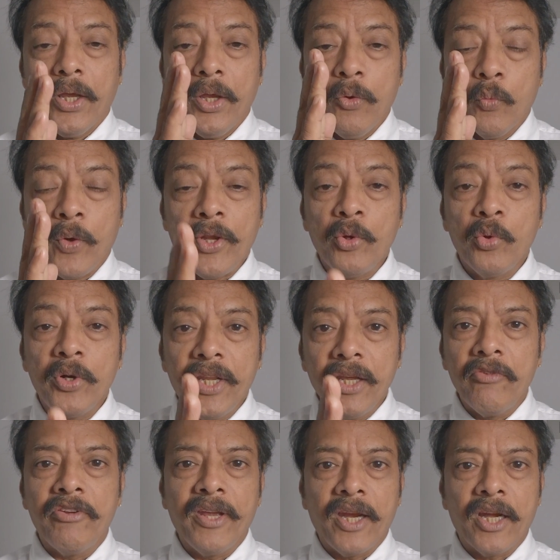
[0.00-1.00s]
When you
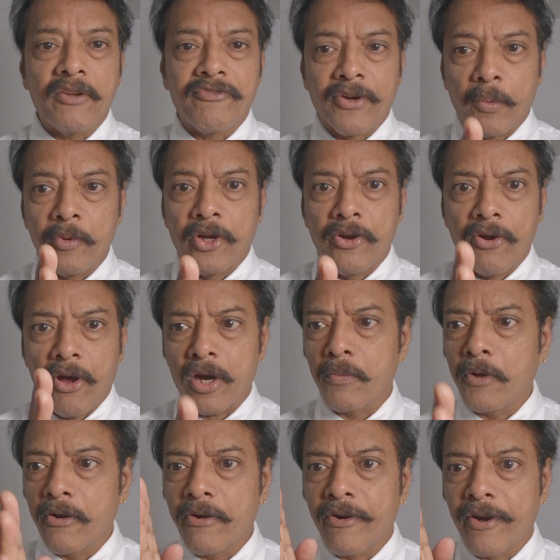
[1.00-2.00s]
deviate from a
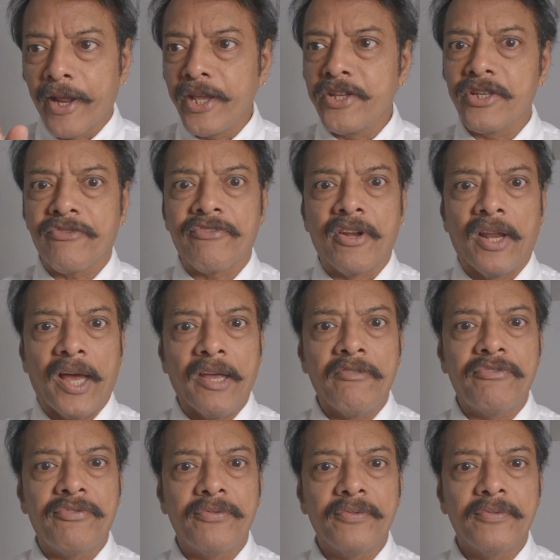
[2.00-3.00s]
normal range of life,